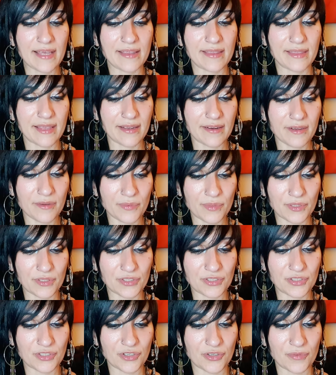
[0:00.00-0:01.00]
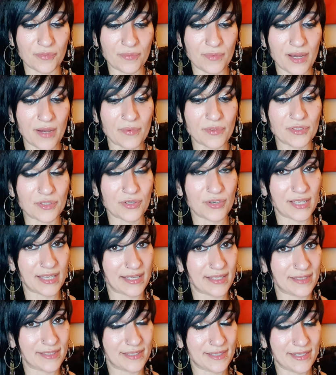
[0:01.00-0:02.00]
Then I would assume I was
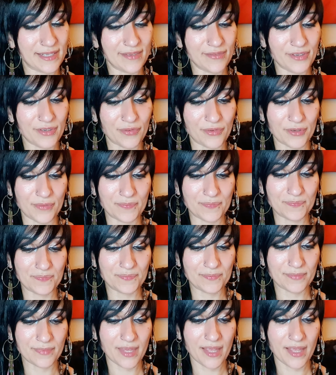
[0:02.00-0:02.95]
looking into the living room.